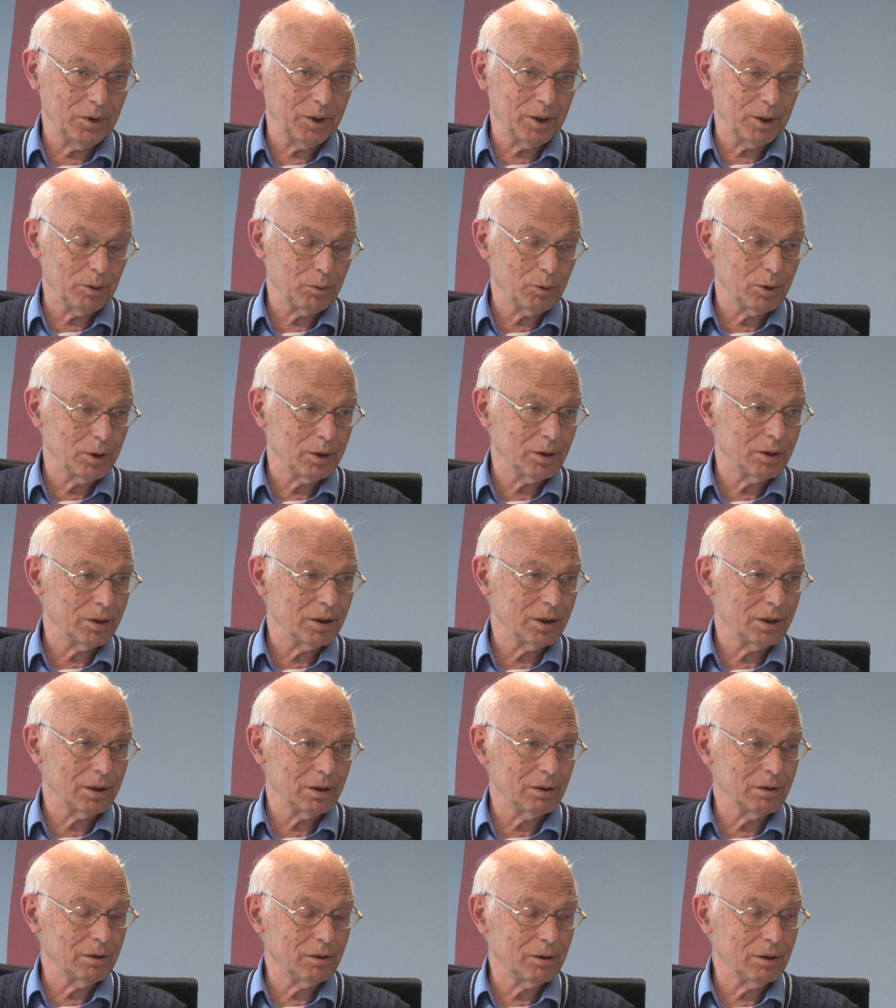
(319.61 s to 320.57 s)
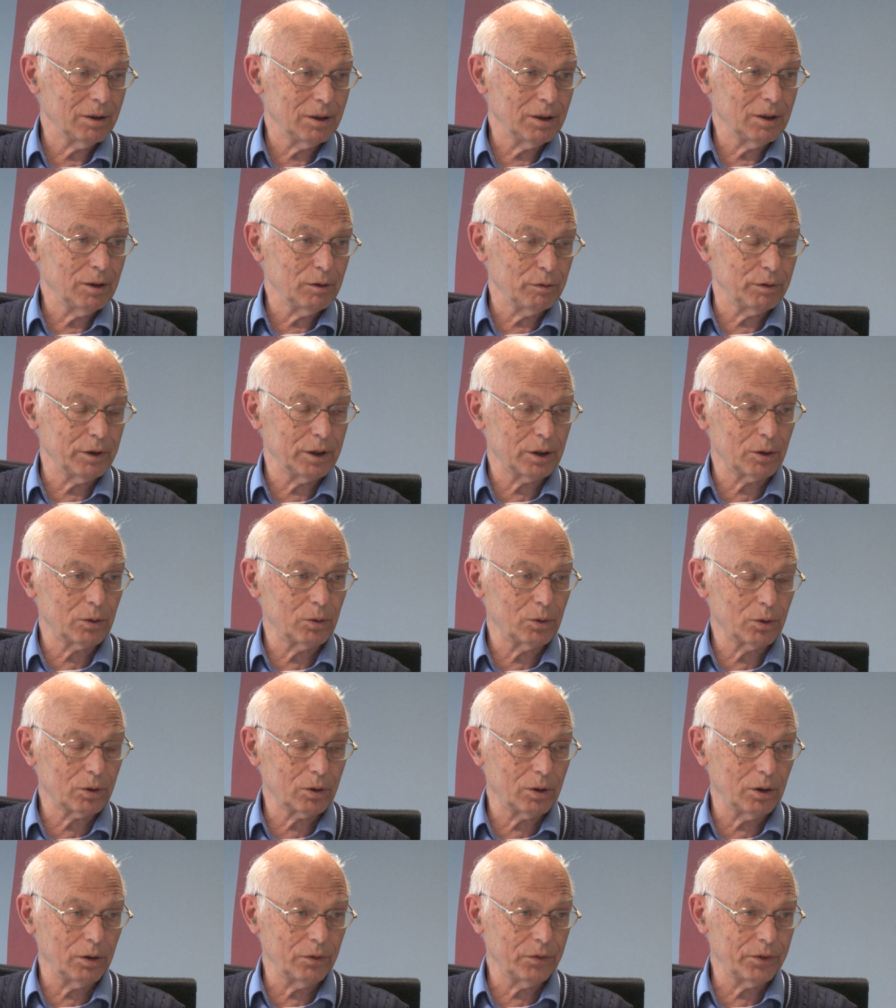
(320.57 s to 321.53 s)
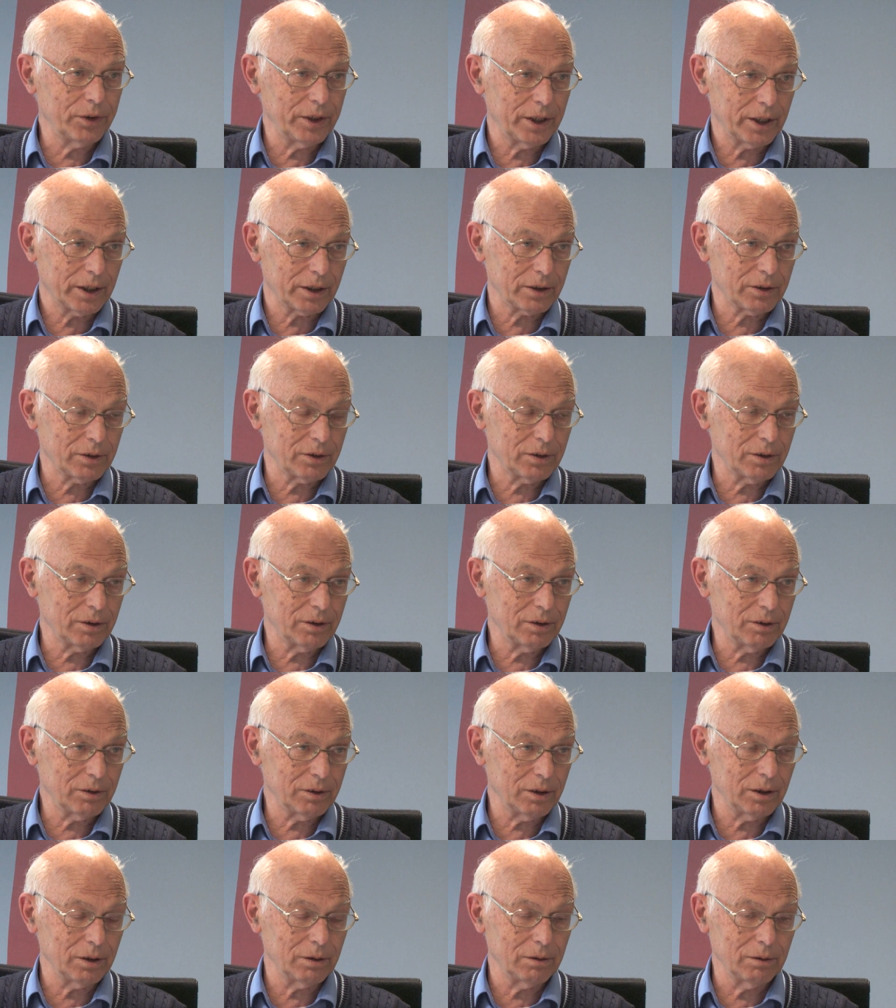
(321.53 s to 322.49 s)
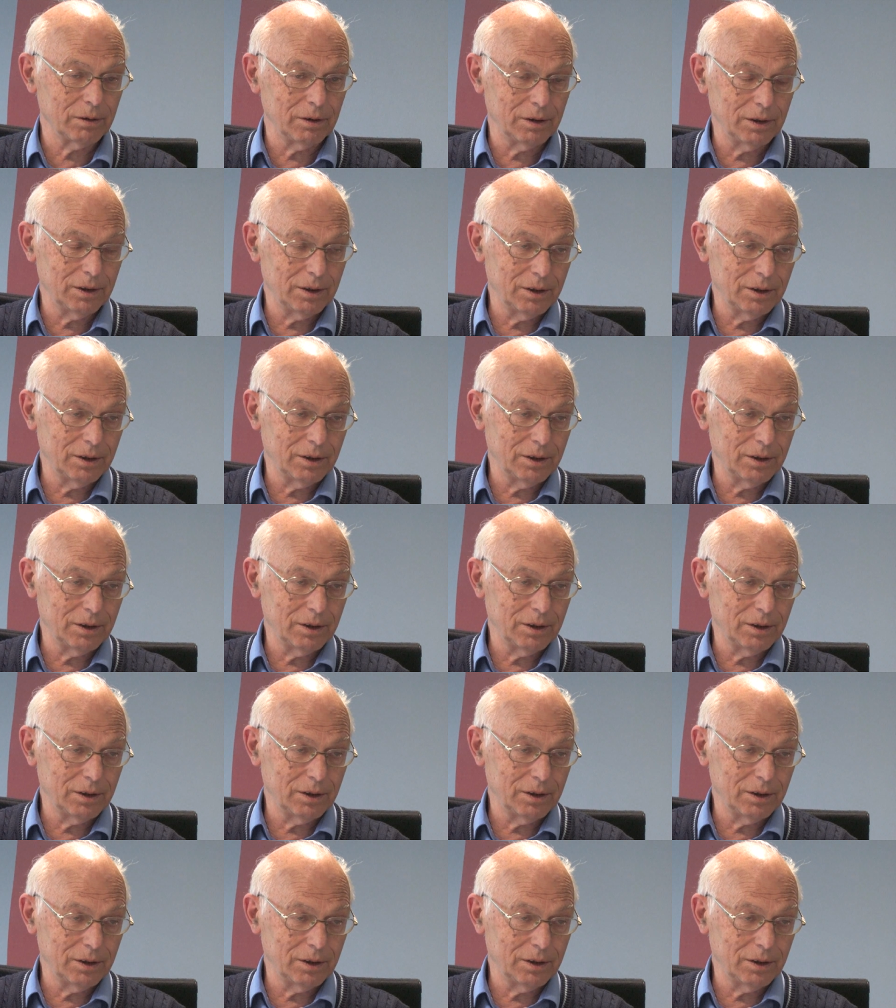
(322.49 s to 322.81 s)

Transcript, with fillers: There were uh, very good contacts. So